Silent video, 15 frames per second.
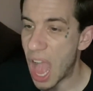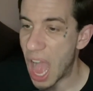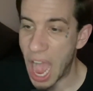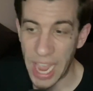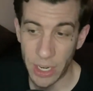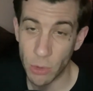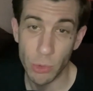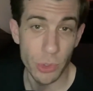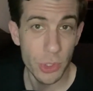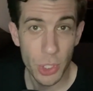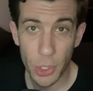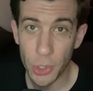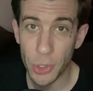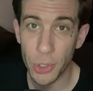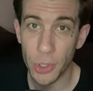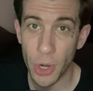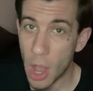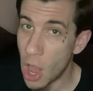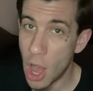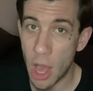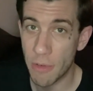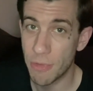I don't turn
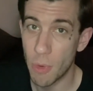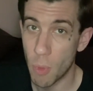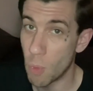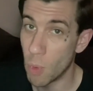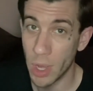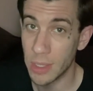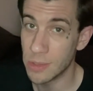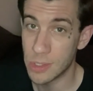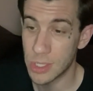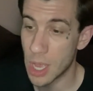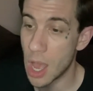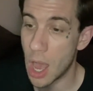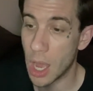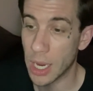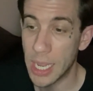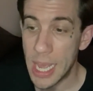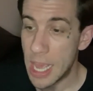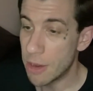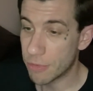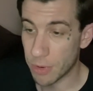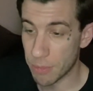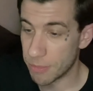off one song.
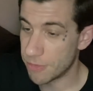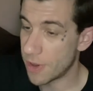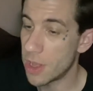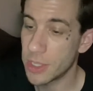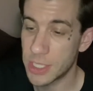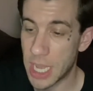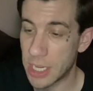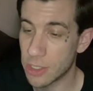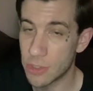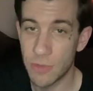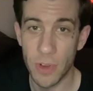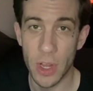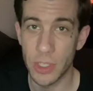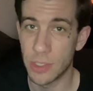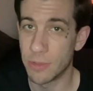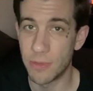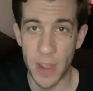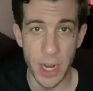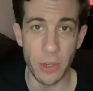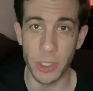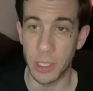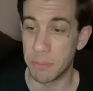From False Idol's Fall to
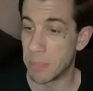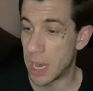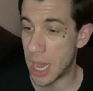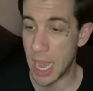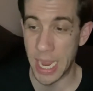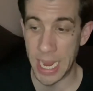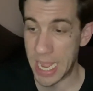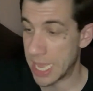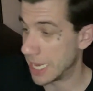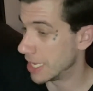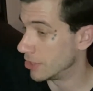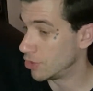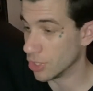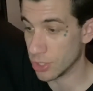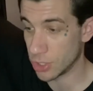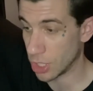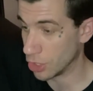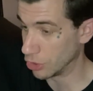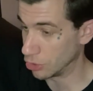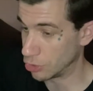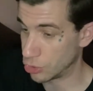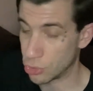Final Goodbye, it is just
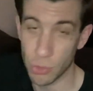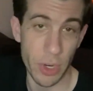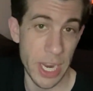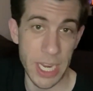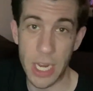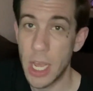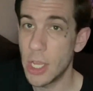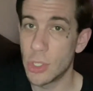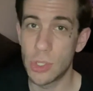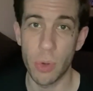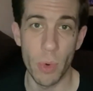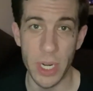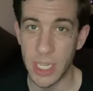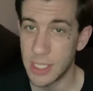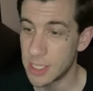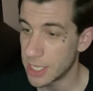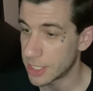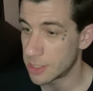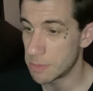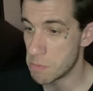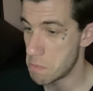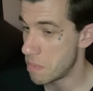a straight
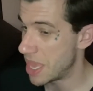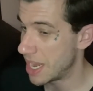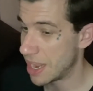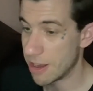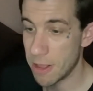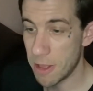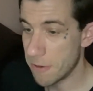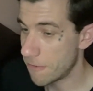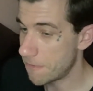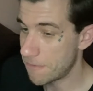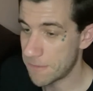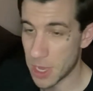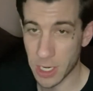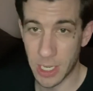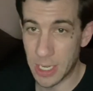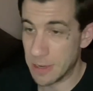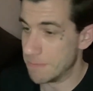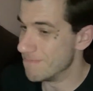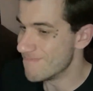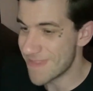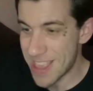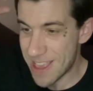26-minute
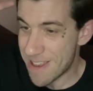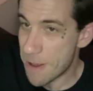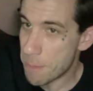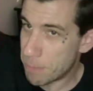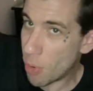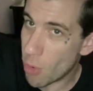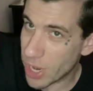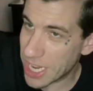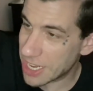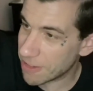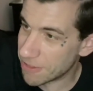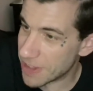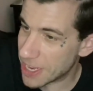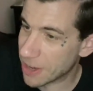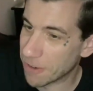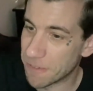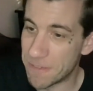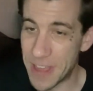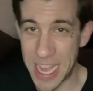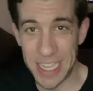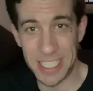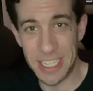fucking pointing finger
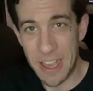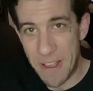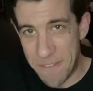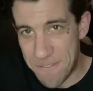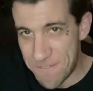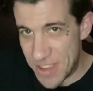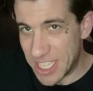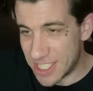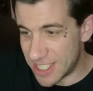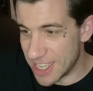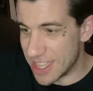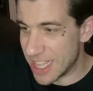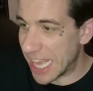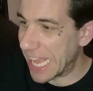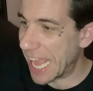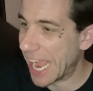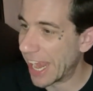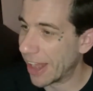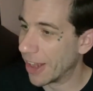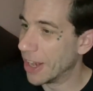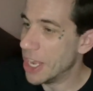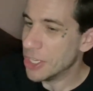fest, fists in the
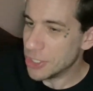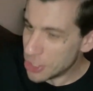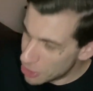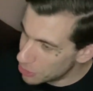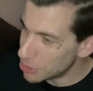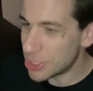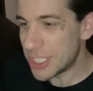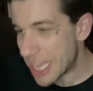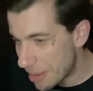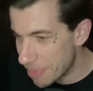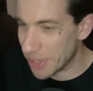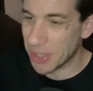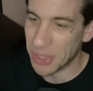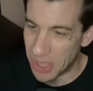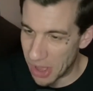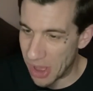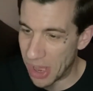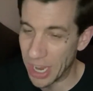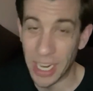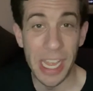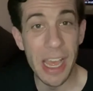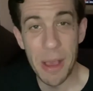air, two-stepping
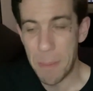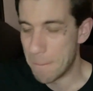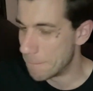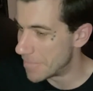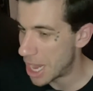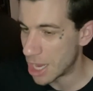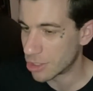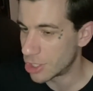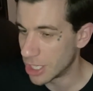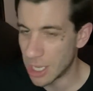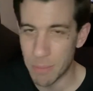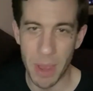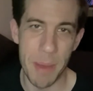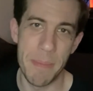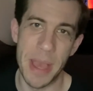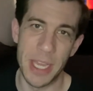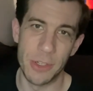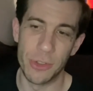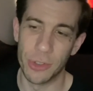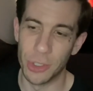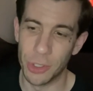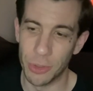along, moshing in my
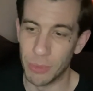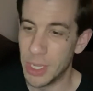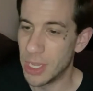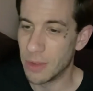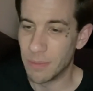bedroom,